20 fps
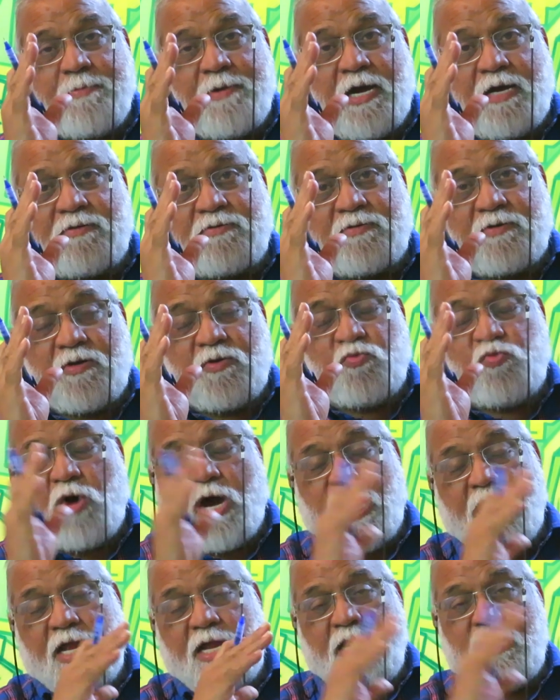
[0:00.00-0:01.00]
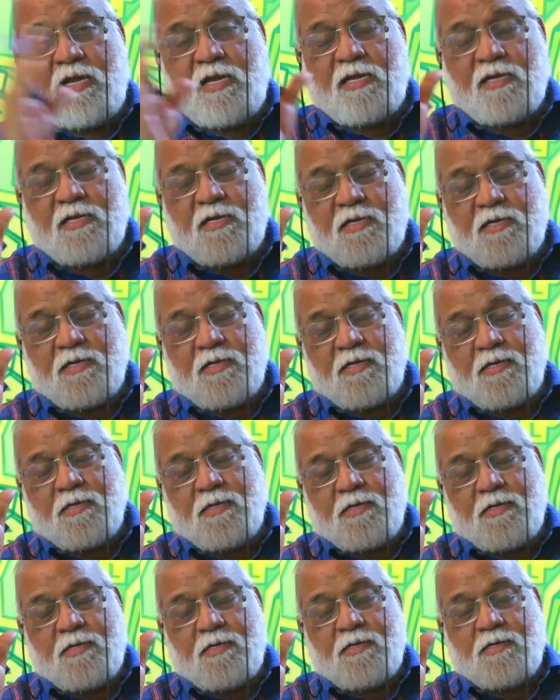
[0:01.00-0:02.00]
about, you know, why
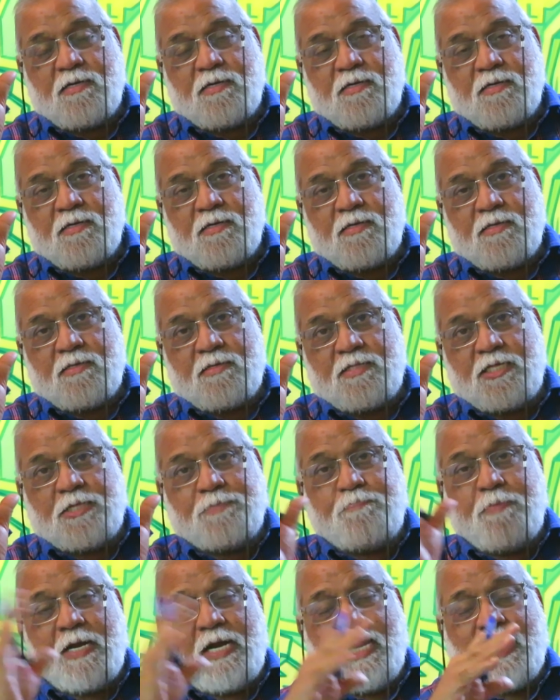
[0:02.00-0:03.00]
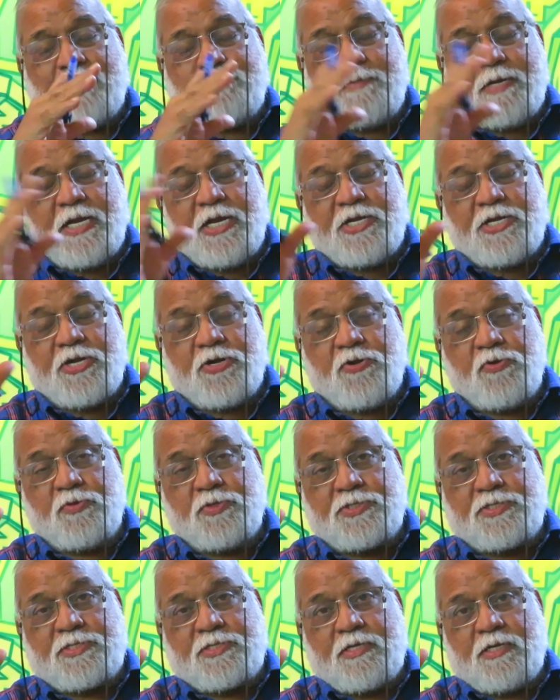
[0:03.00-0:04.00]
this bill has been
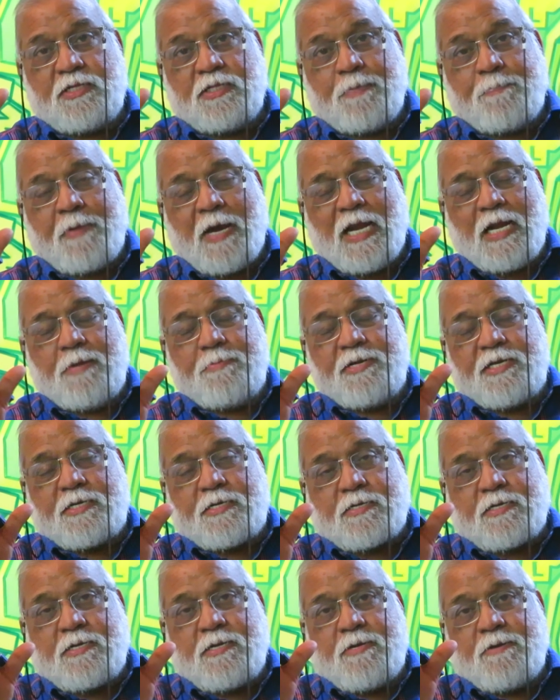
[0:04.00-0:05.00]
introduced in the Parliament.